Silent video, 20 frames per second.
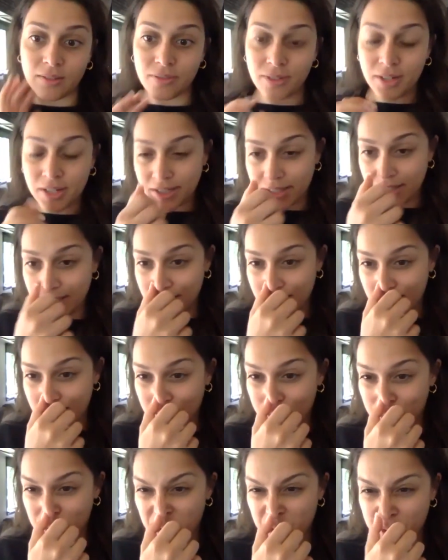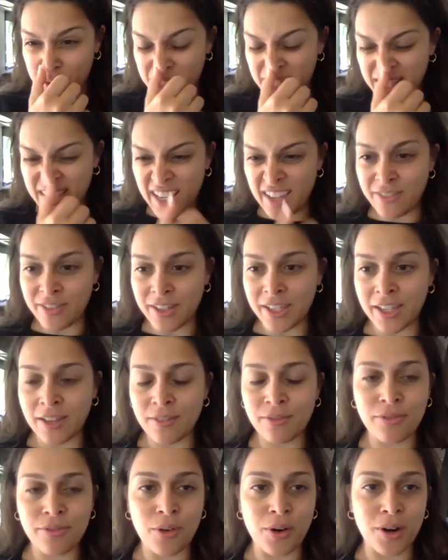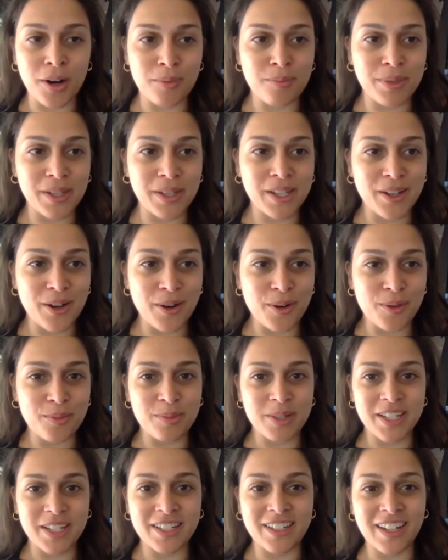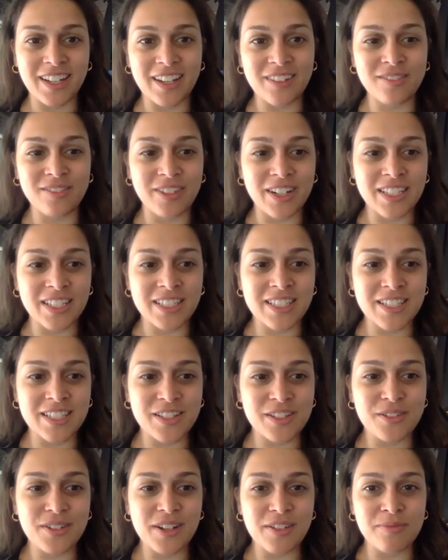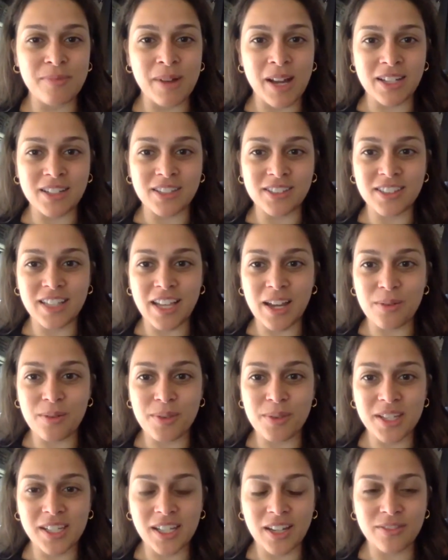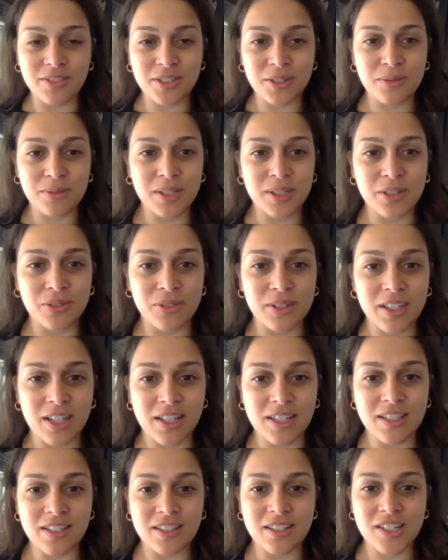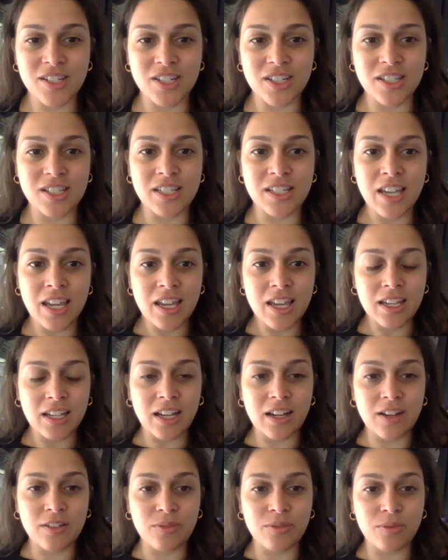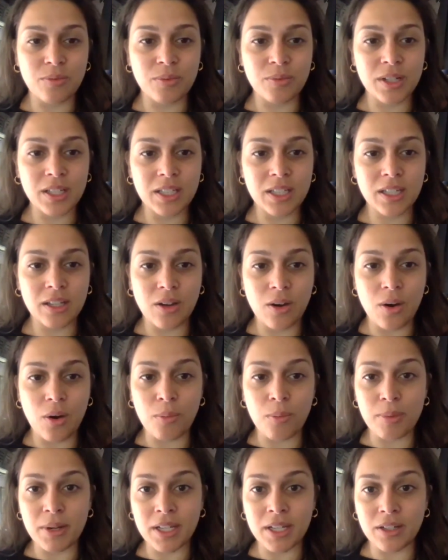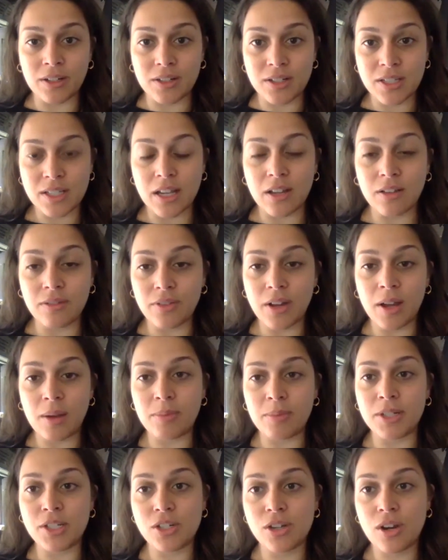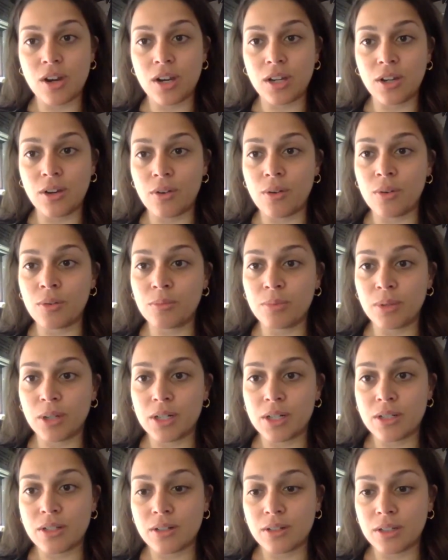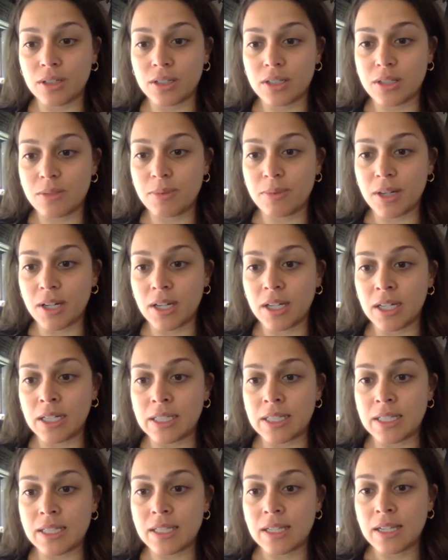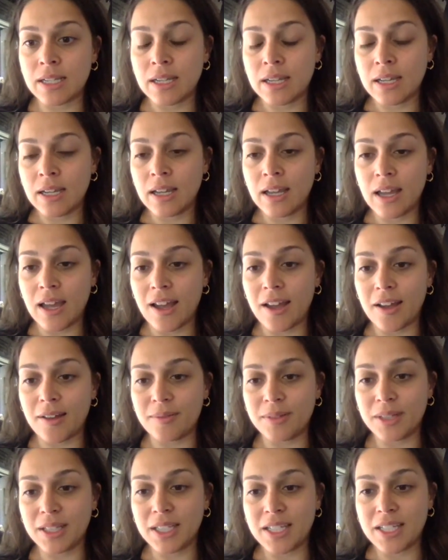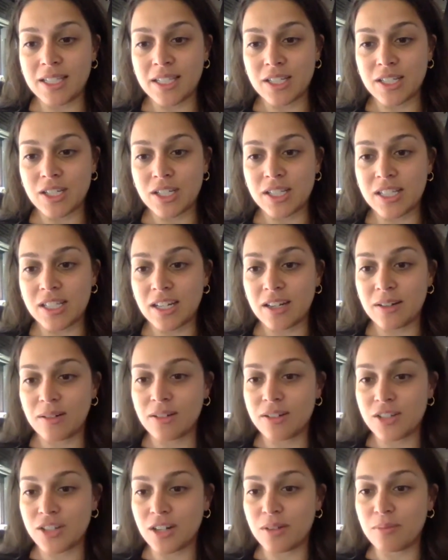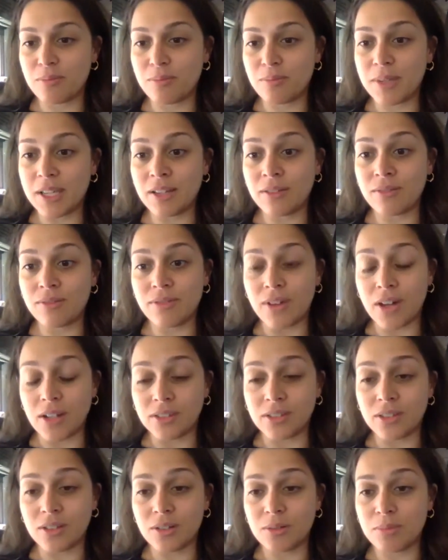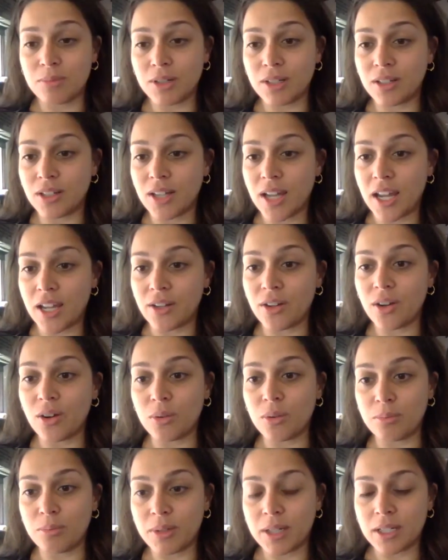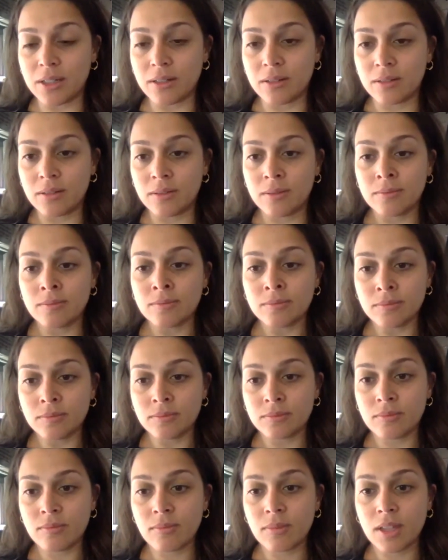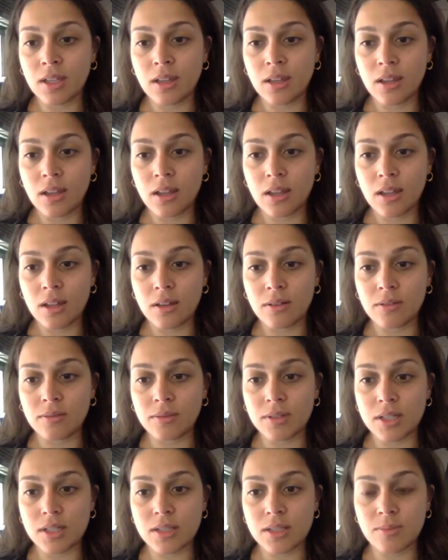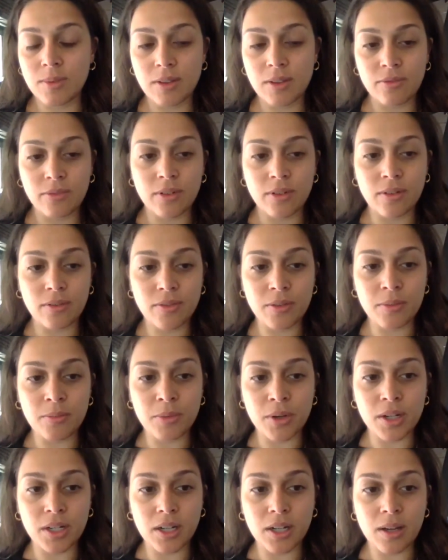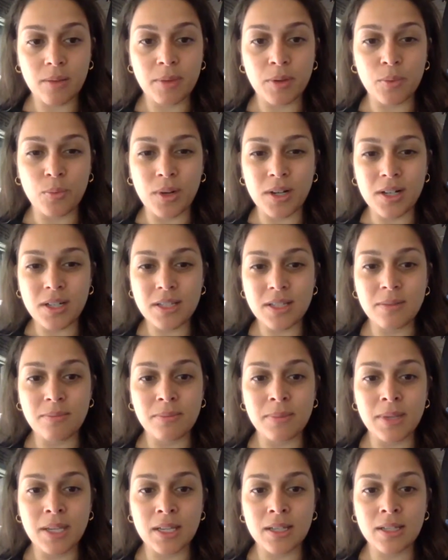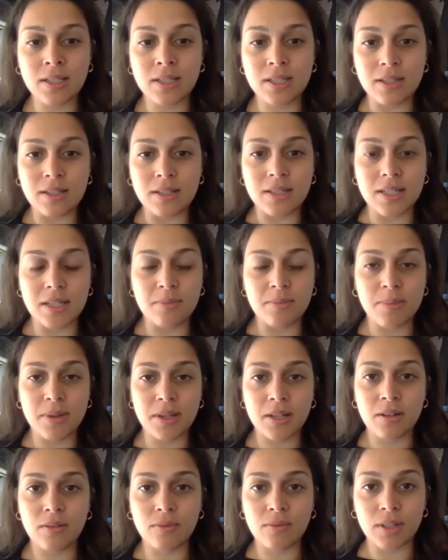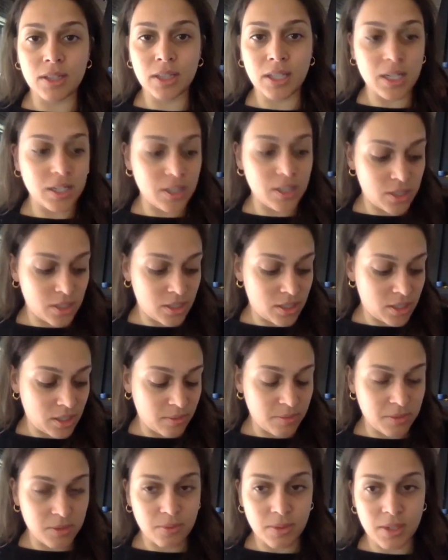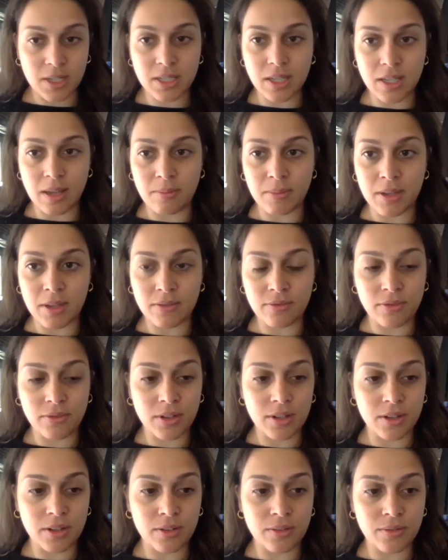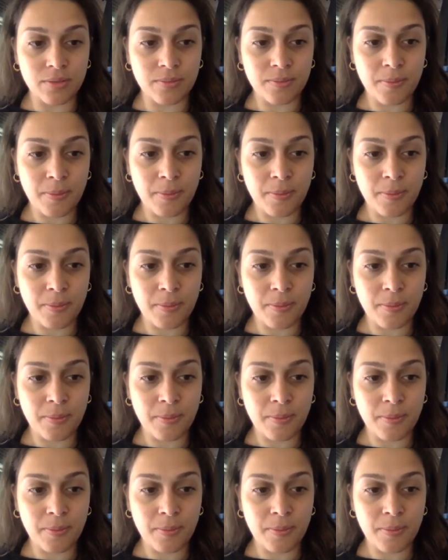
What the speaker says: Francis says, what are we saving it for? Be open. And Francis, you have modeled that week after week with us and just kind of really opening yourself up and sharing your own personal experience. Lisa just shared being vulnerable and open. We'll just wait for a few more to come in. What does it mean to deepen relationships? What does that mean for you?